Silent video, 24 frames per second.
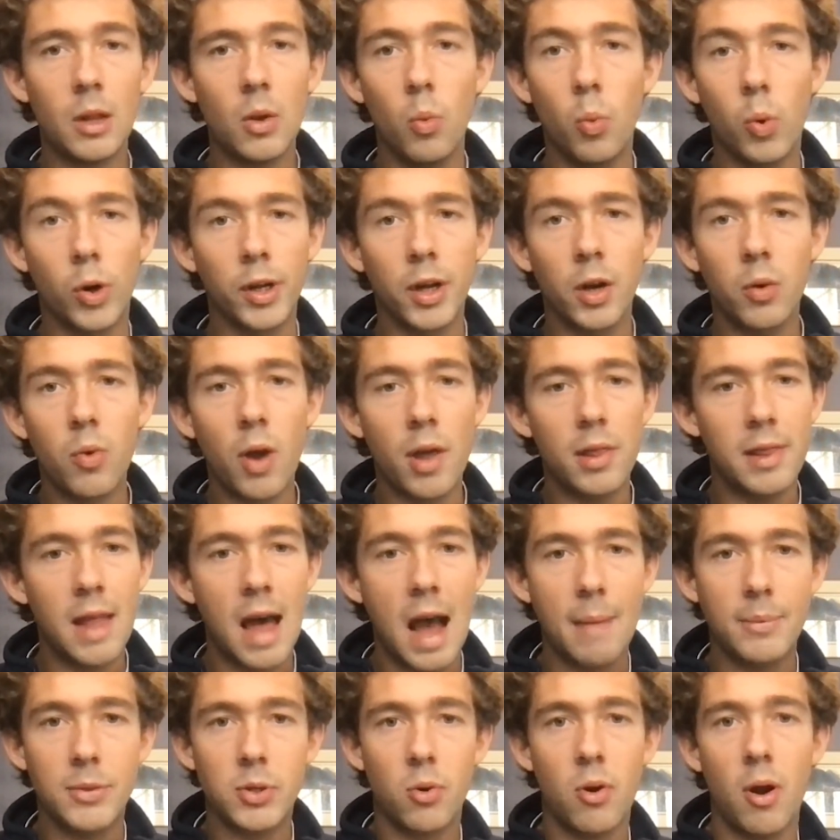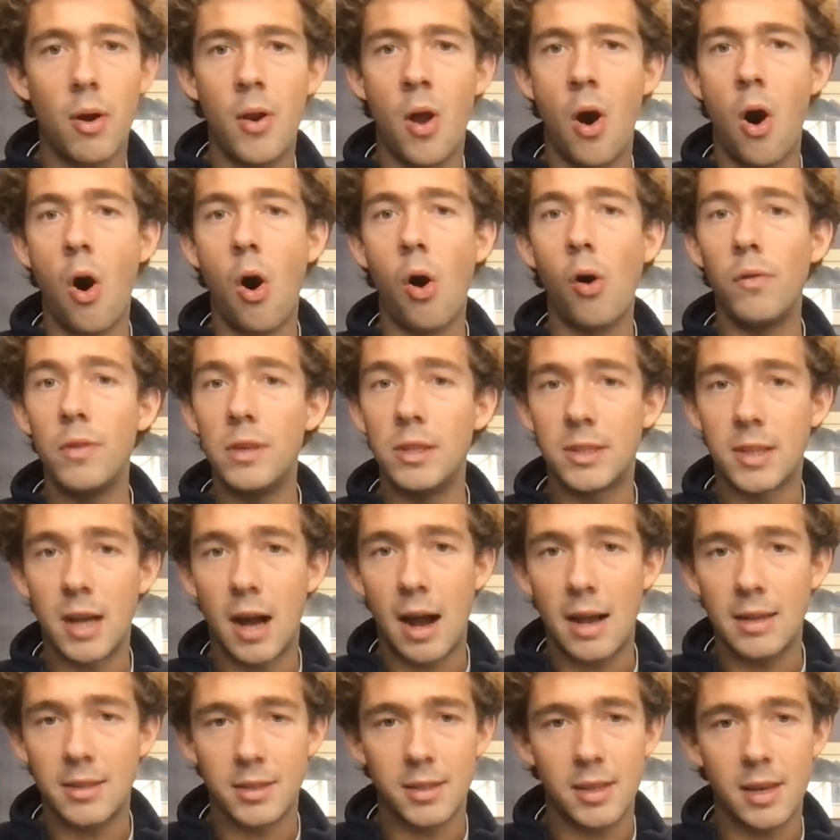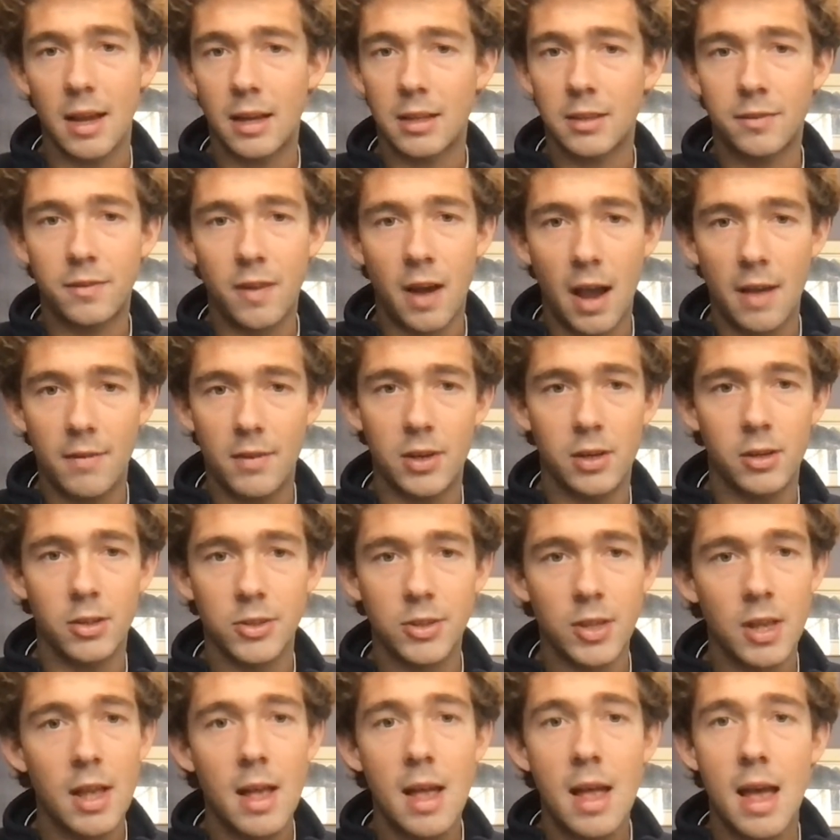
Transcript: We're going to run laps around all these guys in the next five years.